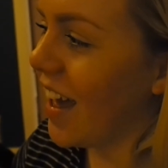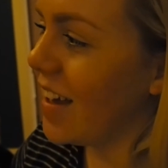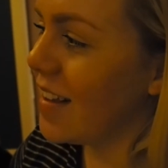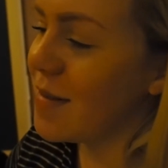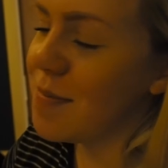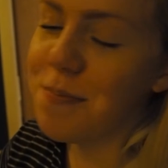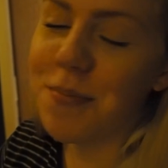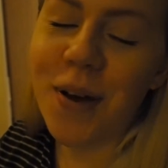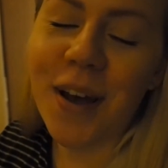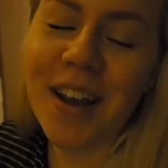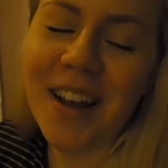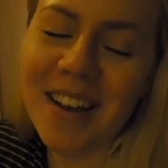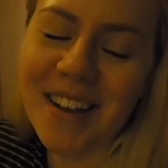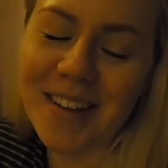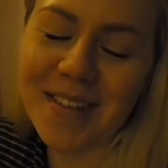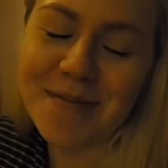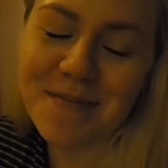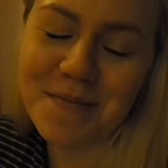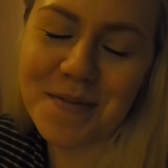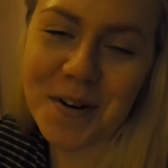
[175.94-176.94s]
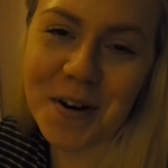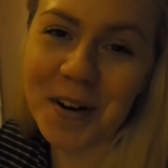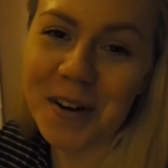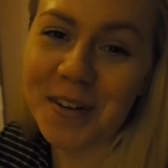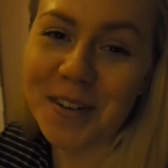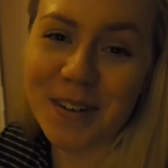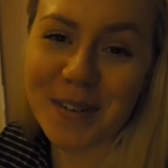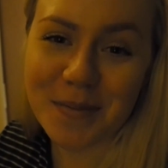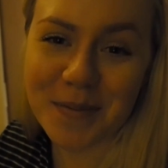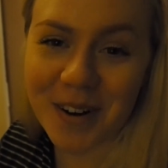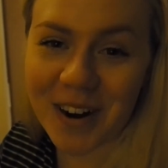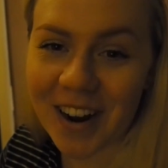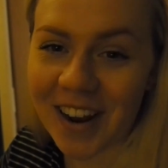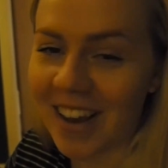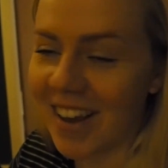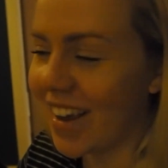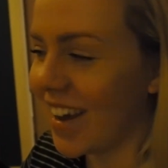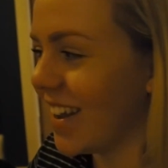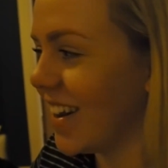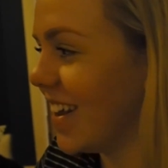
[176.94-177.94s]
It's prone to
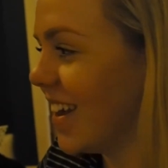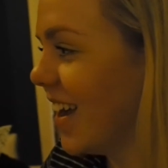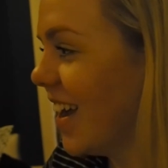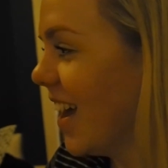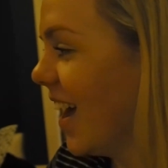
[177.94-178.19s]
breaking,